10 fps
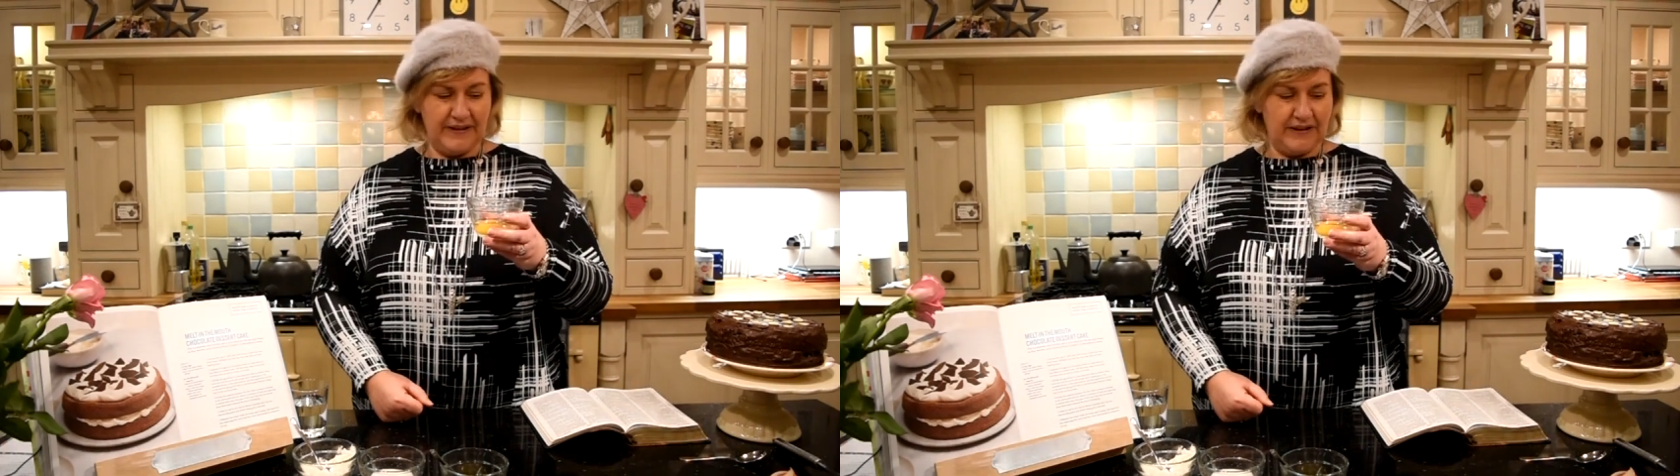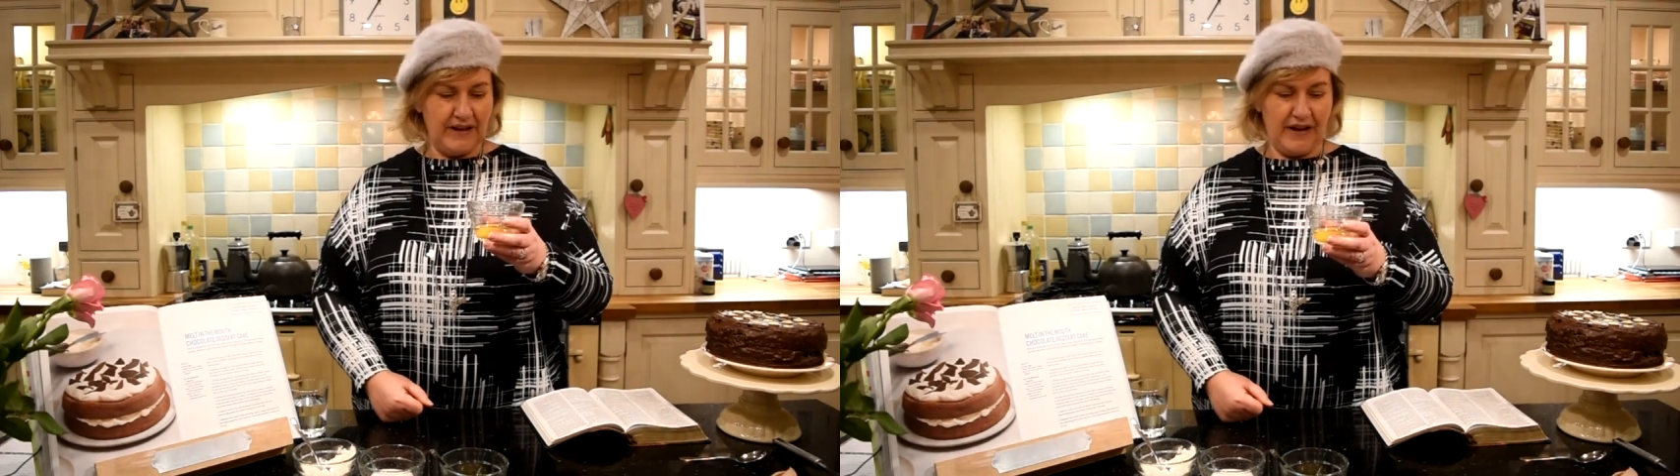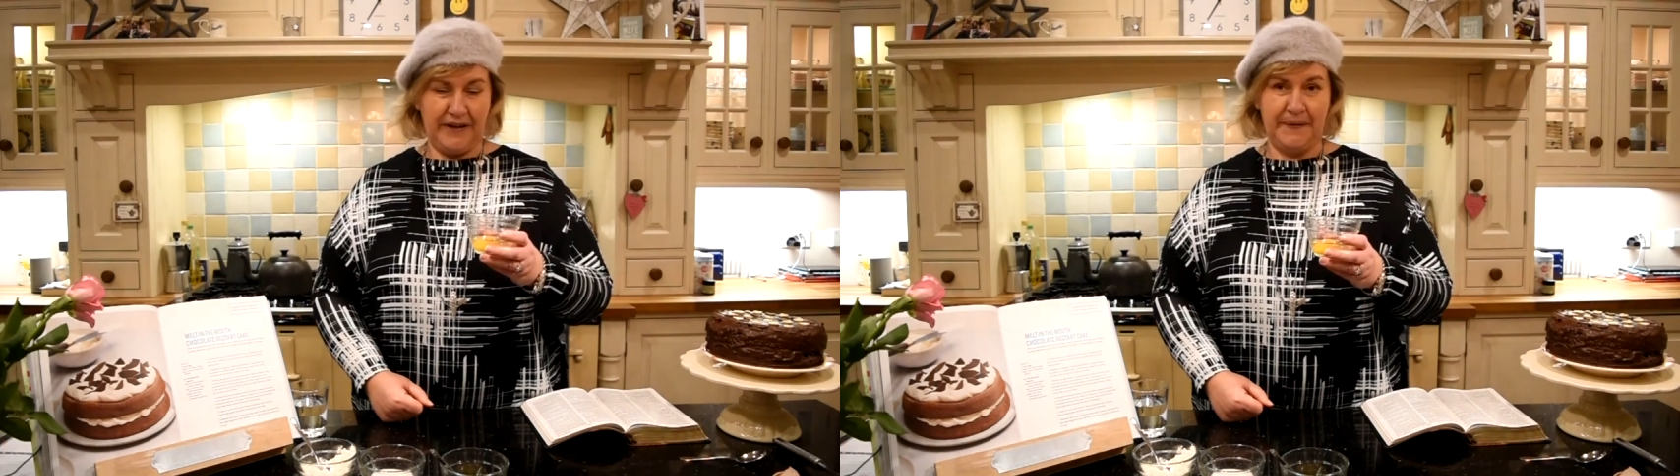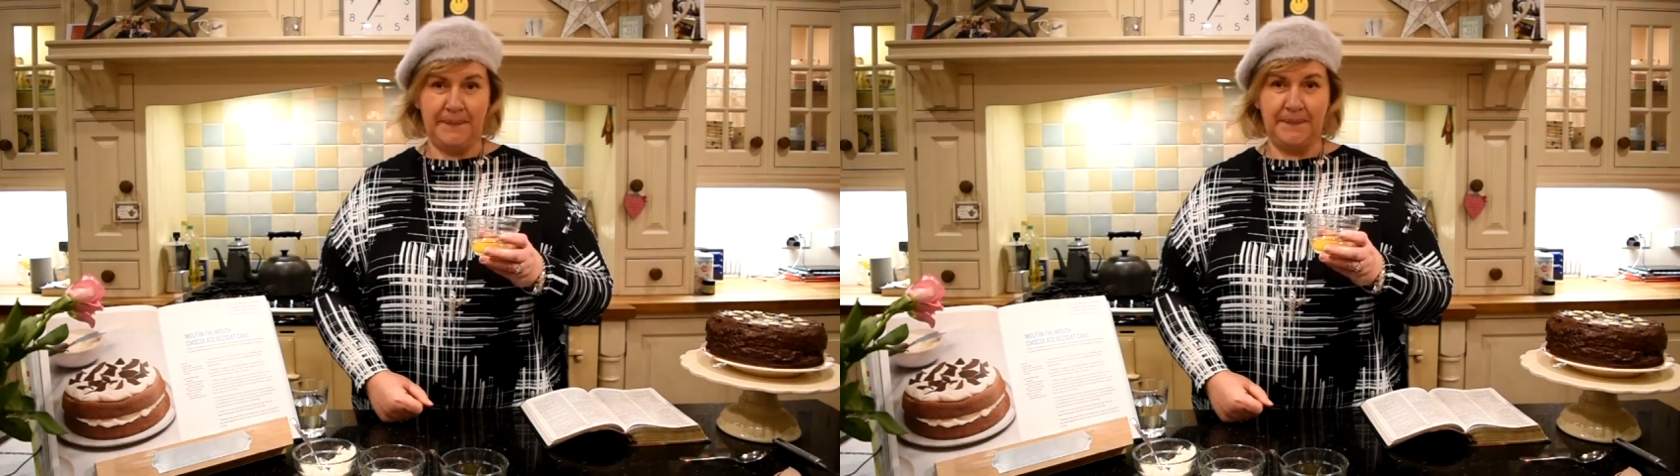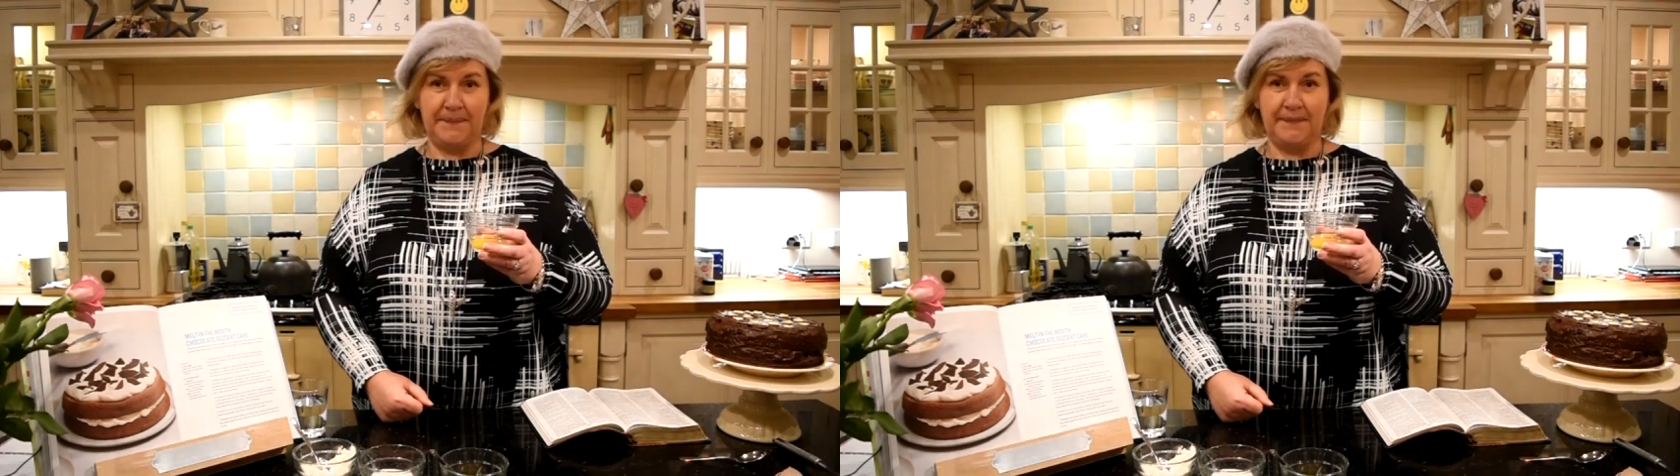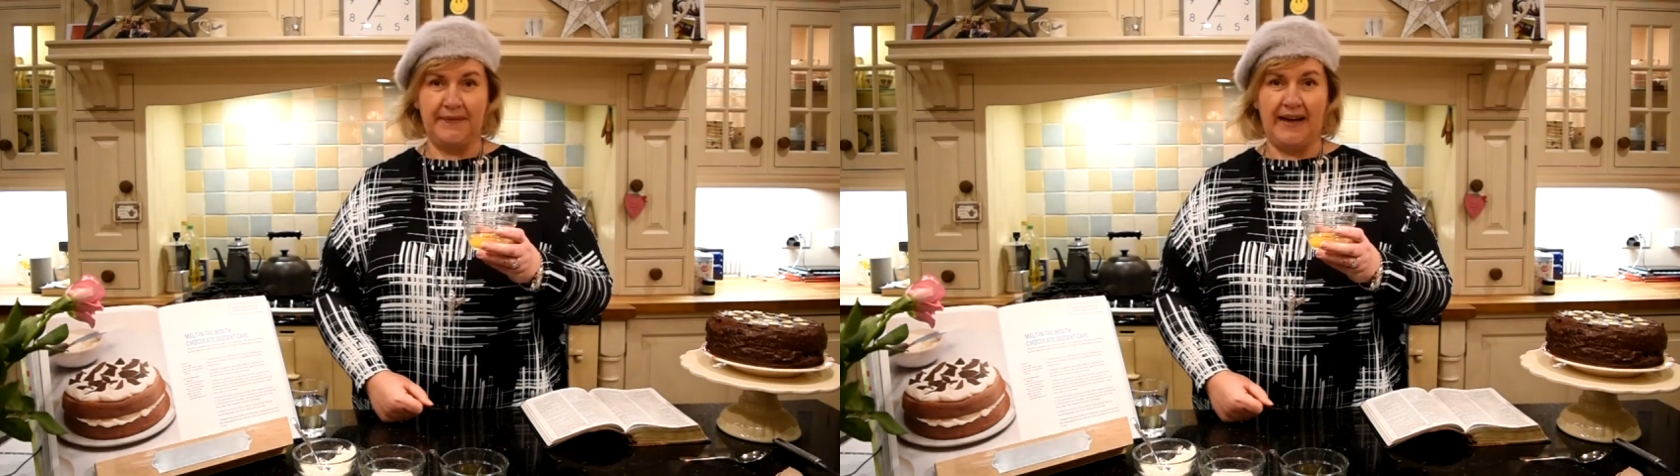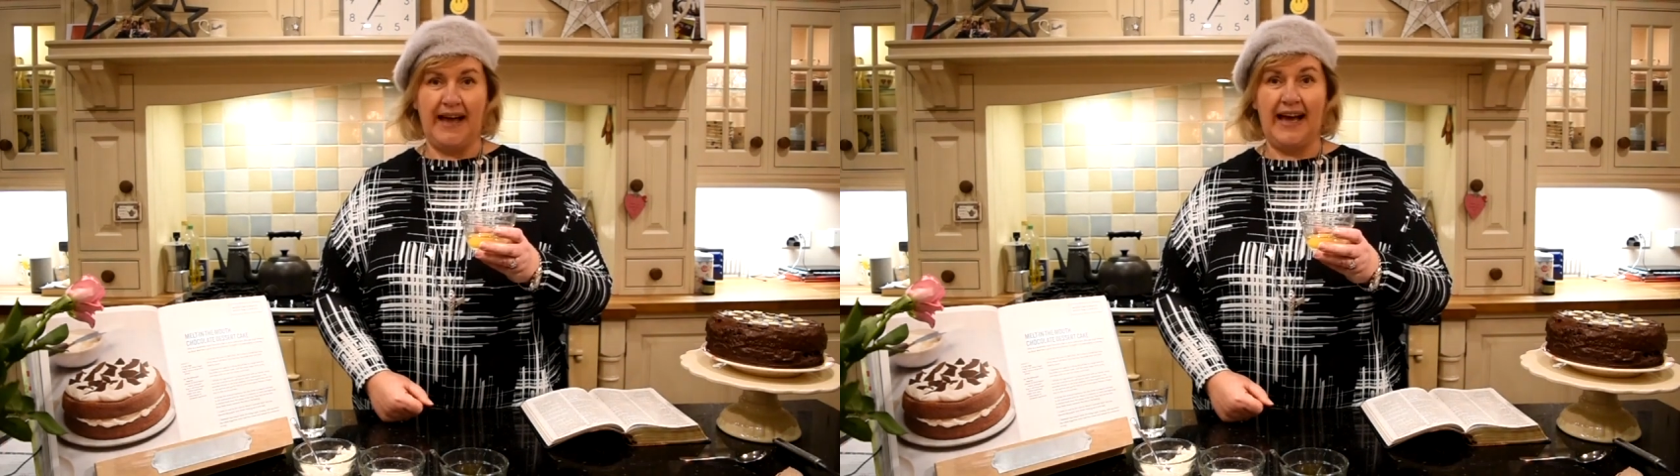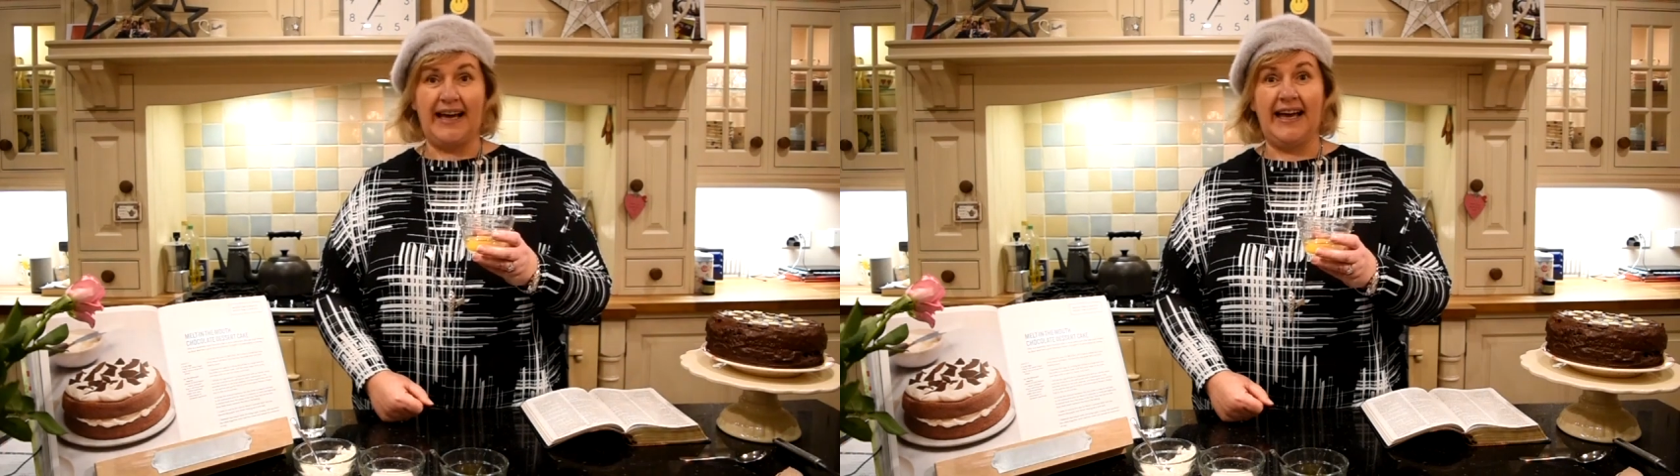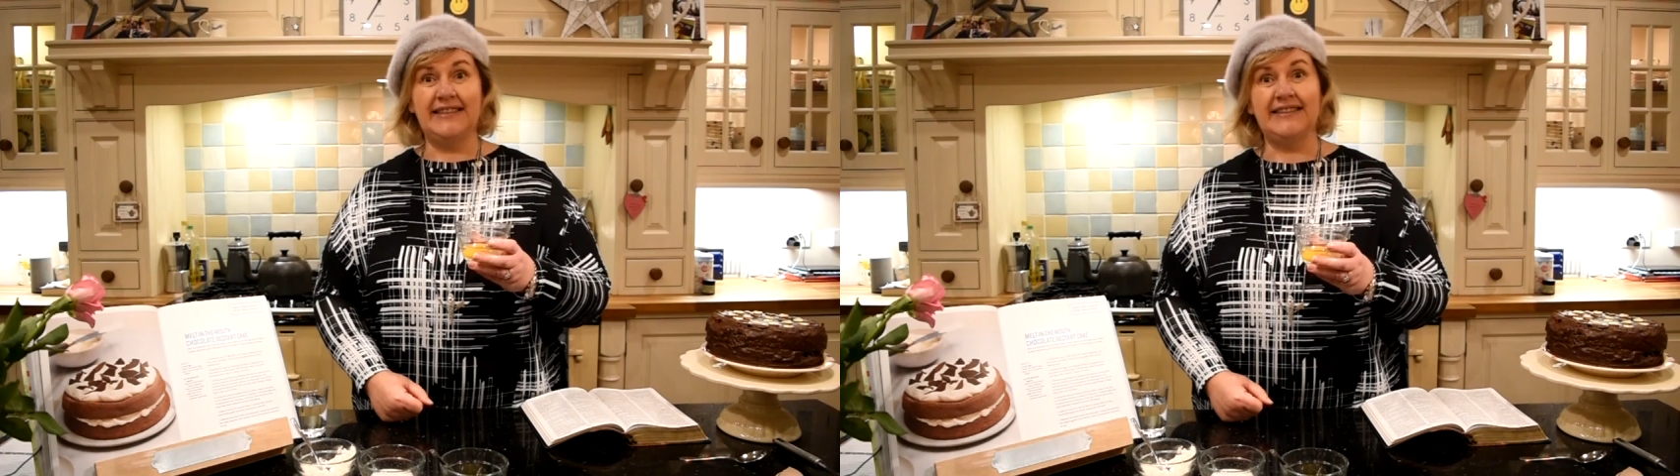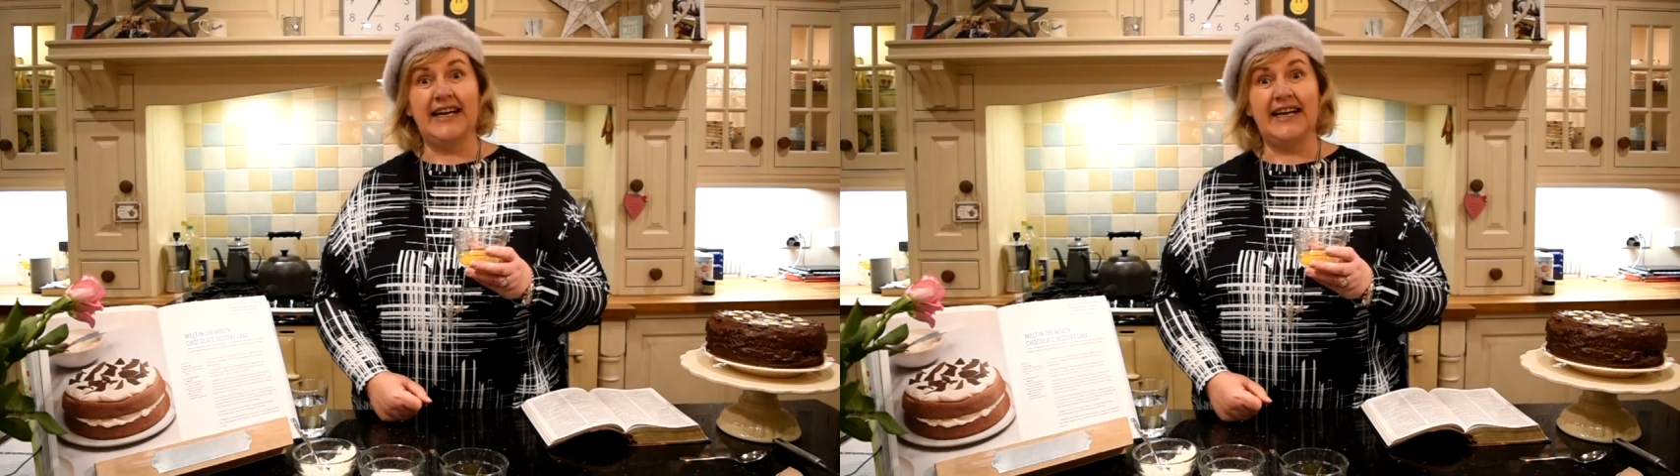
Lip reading: Now, I can't